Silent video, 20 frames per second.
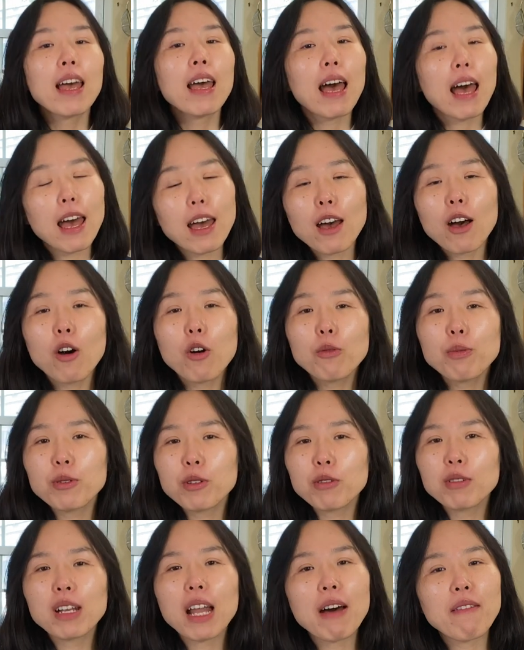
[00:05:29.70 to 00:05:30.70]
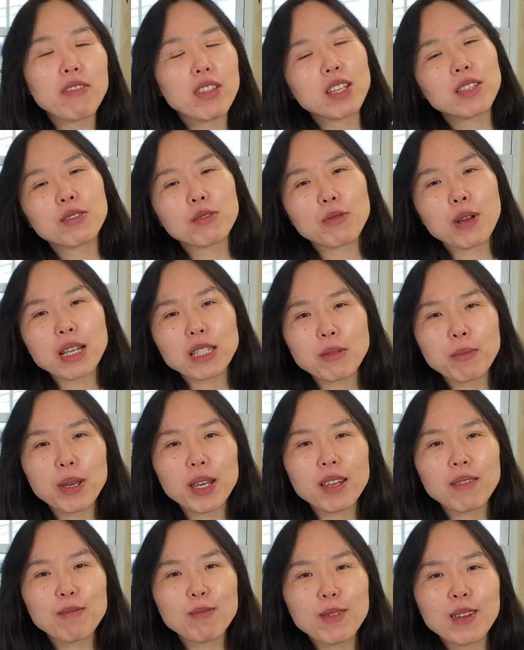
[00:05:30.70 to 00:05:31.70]
I hope you love this recipe,
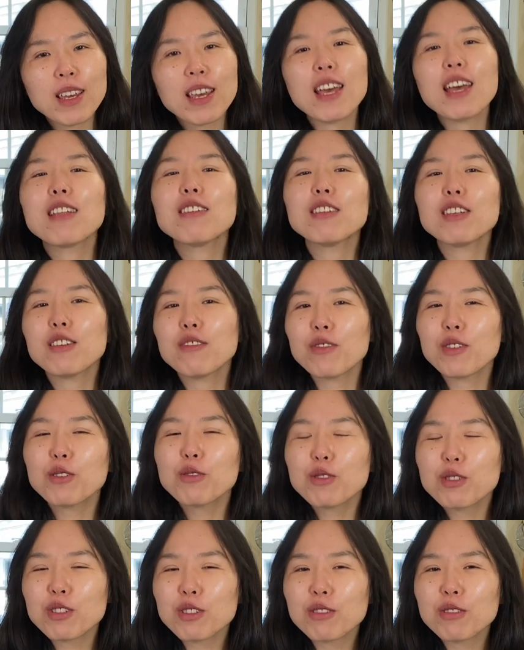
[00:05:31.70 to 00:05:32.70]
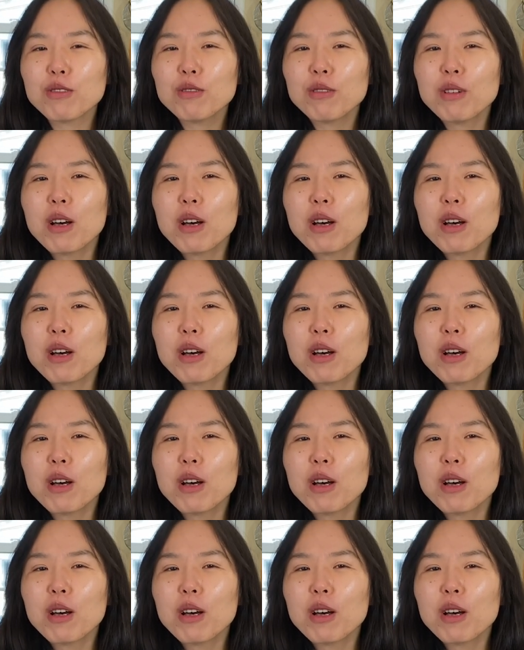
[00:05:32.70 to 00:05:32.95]
and if you do,